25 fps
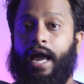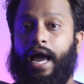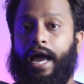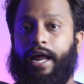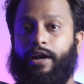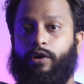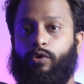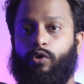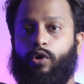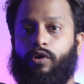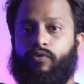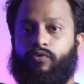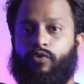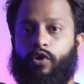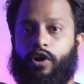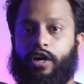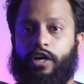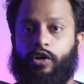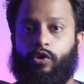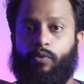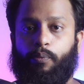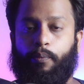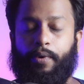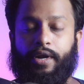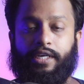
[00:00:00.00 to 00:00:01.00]
and don't
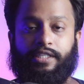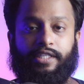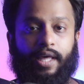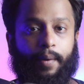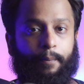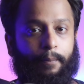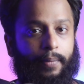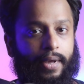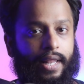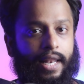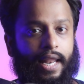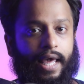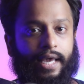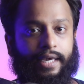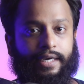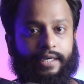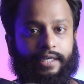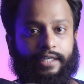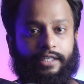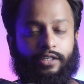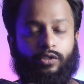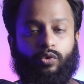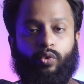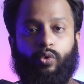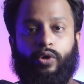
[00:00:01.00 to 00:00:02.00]
forget to press the bell
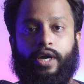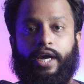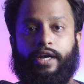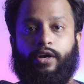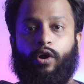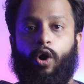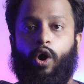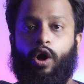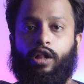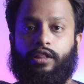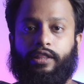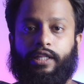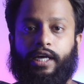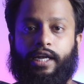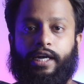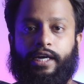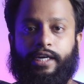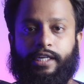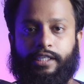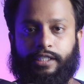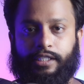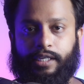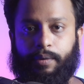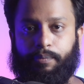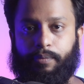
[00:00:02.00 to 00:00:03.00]
icon to get all the
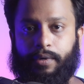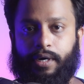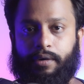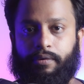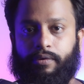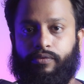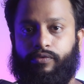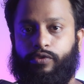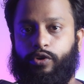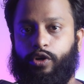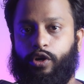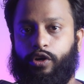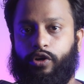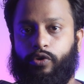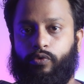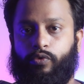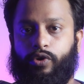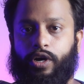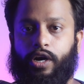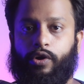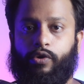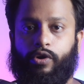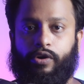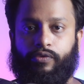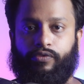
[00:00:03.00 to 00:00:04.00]
latest upcoming video
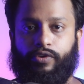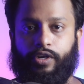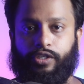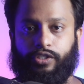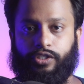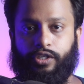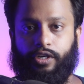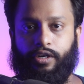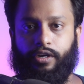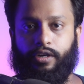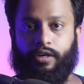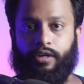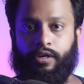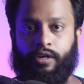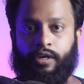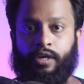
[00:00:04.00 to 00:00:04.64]
tutorial notification.